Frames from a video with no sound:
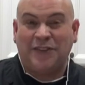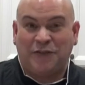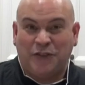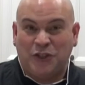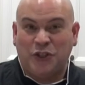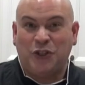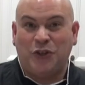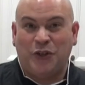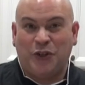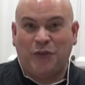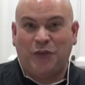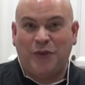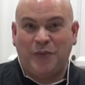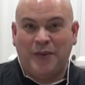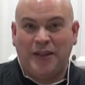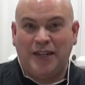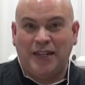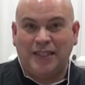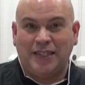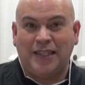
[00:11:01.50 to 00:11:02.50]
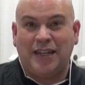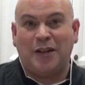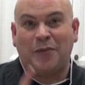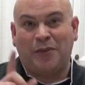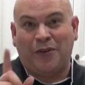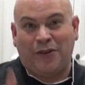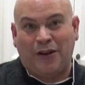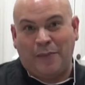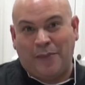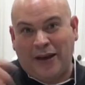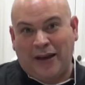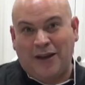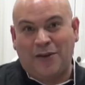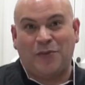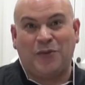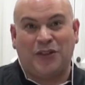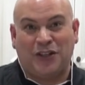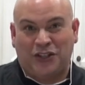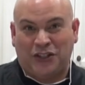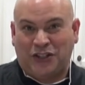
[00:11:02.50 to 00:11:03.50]
for 2 to 3 minutes and I'll be right back and
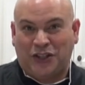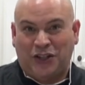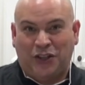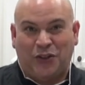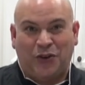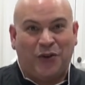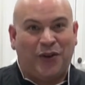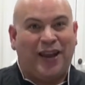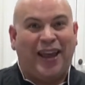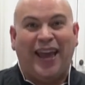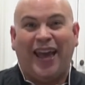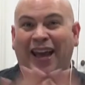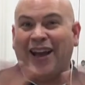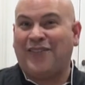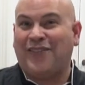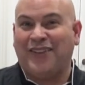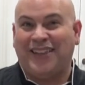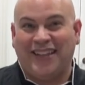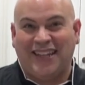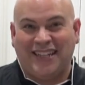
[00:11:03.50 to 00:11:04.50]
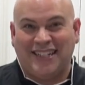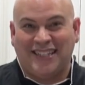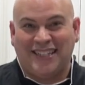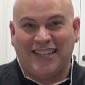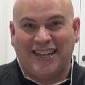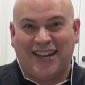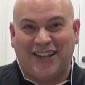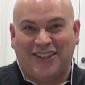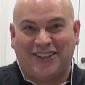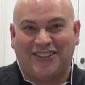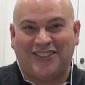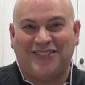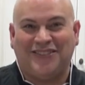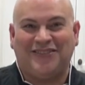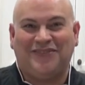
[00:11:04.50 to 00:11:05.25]
we're gonna start throwing everything in together.